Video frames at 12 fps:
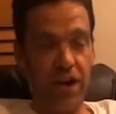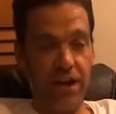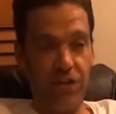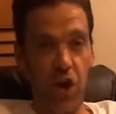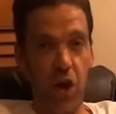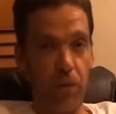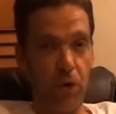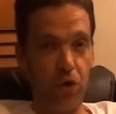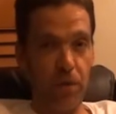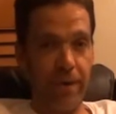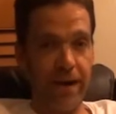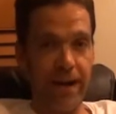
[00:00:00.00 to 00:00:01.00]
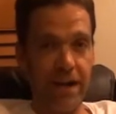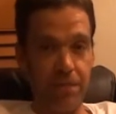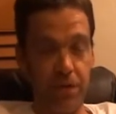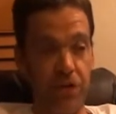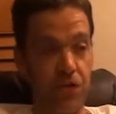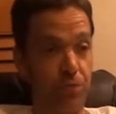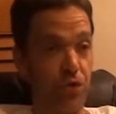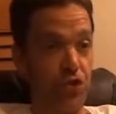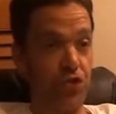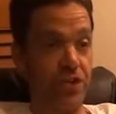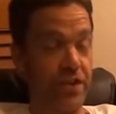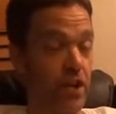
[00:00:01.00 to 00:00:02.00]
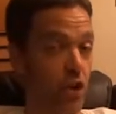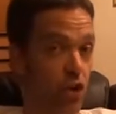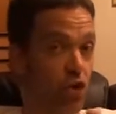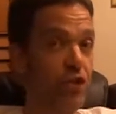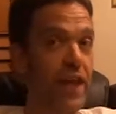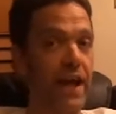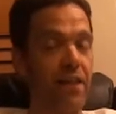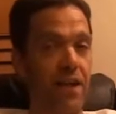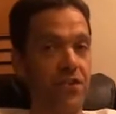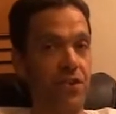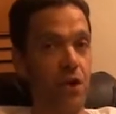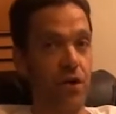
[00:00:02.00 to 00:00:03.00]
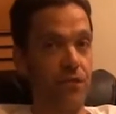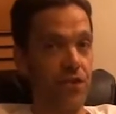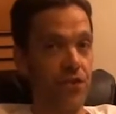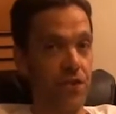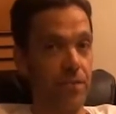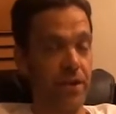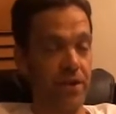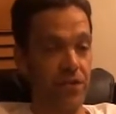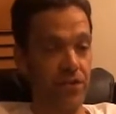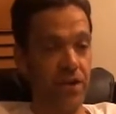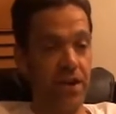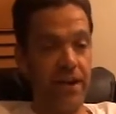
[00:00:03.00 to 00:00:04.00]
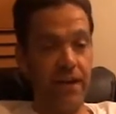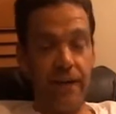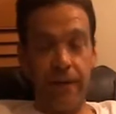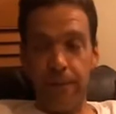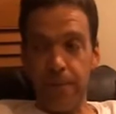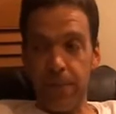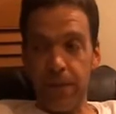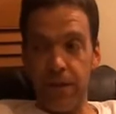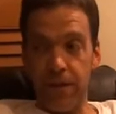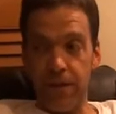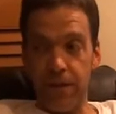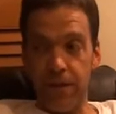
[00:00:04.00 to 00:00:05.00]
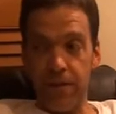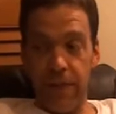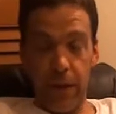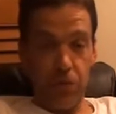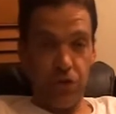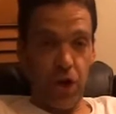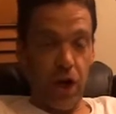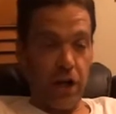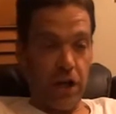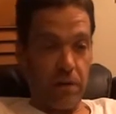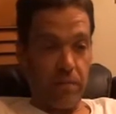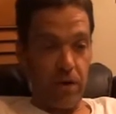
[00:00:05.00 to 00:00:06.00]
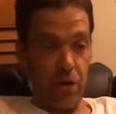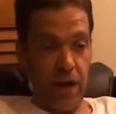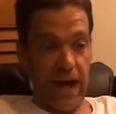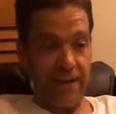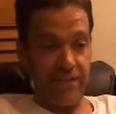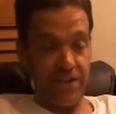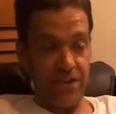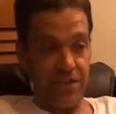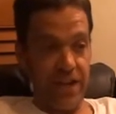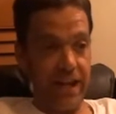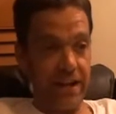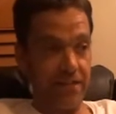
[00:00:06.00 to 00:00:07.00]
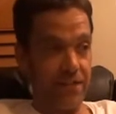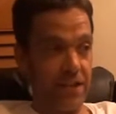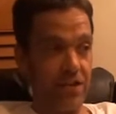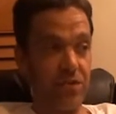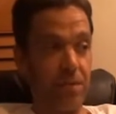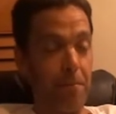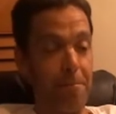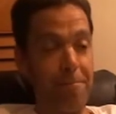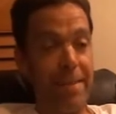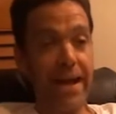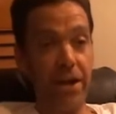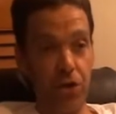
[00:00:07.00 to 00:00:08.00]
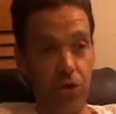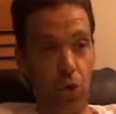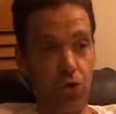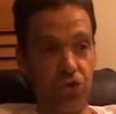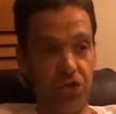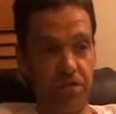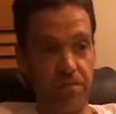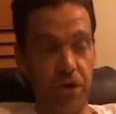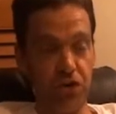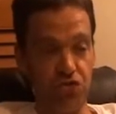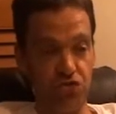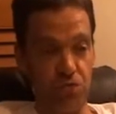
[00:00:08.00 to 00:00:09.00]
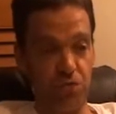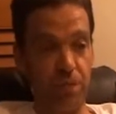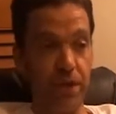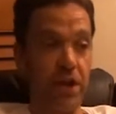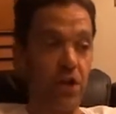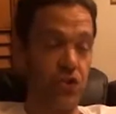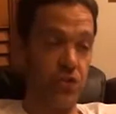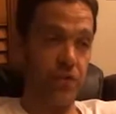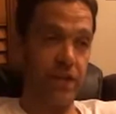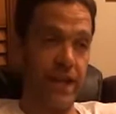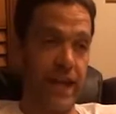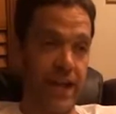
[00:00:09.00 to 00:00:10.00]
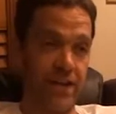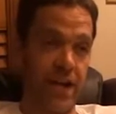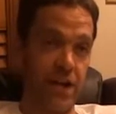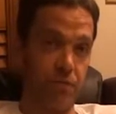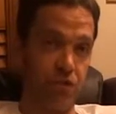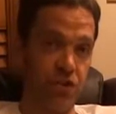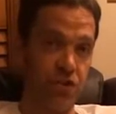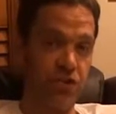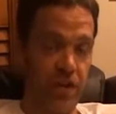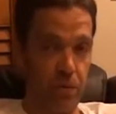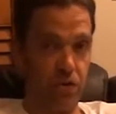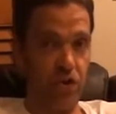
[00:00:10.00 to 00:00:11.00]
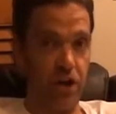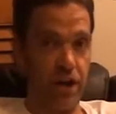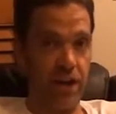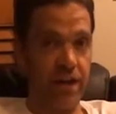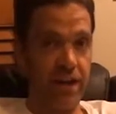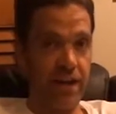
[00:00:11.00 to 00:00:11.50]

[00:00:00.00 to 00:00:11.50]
It's all about your mind. But this person didn't learn that lesson, obviously, because they were talking about having to take these mega doses of mushrooms because of the antidepressants they were on.